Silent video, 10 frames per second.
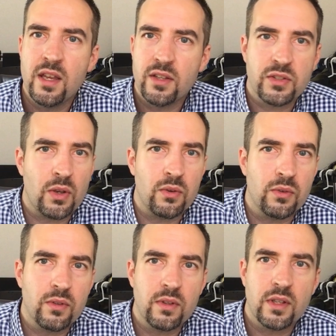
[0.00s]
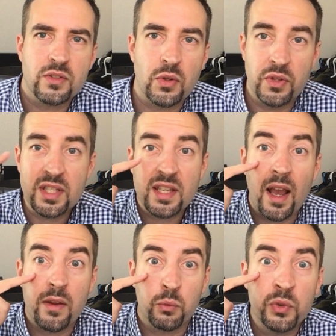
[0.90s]
So this
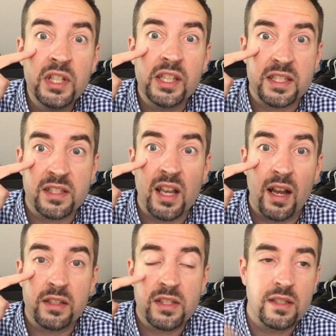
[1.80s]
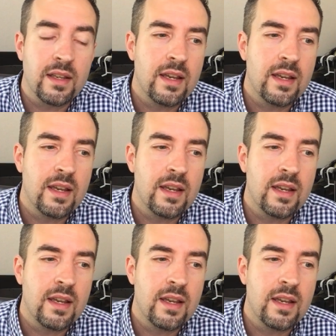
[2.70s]
eye really sucks.